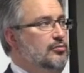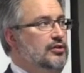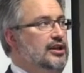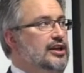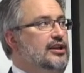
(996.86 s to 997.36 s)

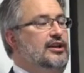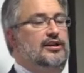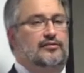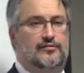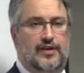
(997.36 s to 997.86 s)

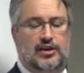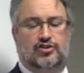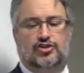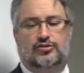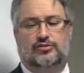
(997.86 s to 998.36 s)
Bleeding,
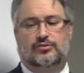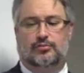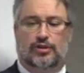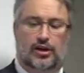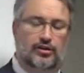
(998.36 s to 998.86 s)
infections,
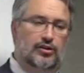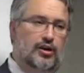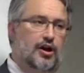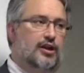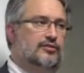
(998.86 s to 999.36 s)
blood
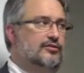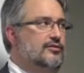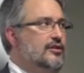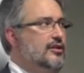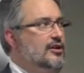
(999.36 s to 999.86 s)

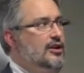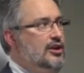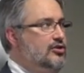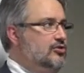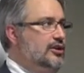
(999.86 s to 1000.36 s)
clots,
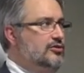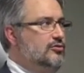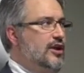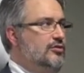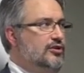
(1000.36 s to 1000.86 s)
injuring
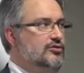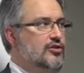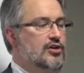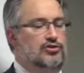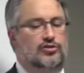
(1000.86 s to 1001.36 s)
surrounding
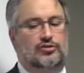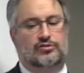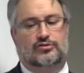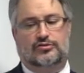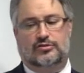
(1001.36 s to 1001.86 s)

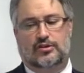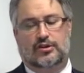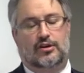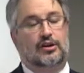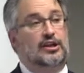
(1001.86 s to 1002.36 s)
structures.
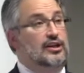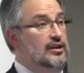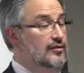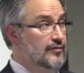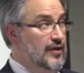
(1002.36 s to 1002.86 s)

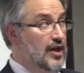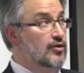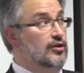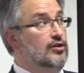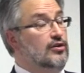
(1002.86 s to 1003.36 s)
Kidney
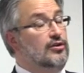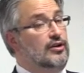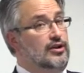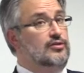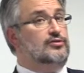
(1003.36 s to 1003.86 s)

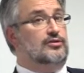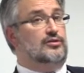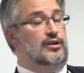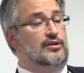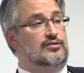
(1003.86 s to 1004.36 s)
failure is
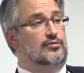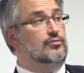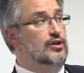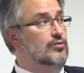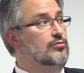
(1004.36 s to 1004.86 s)
a
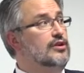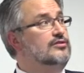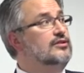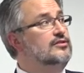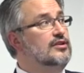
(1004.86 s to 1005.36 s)
real
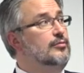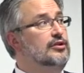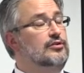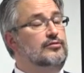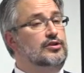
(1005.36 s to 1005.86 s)
risk in some
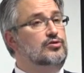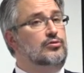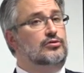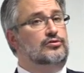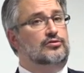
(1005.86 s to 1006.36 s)

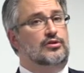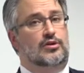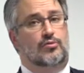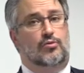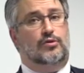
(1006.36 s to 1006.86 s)
individuals
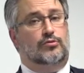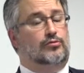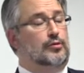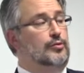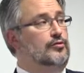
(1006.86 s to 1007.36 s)
when we're
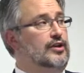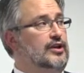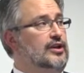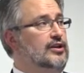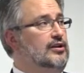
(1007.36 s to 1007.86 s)
removing
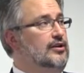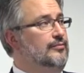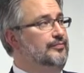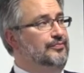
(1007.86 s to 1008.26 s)
a kidney.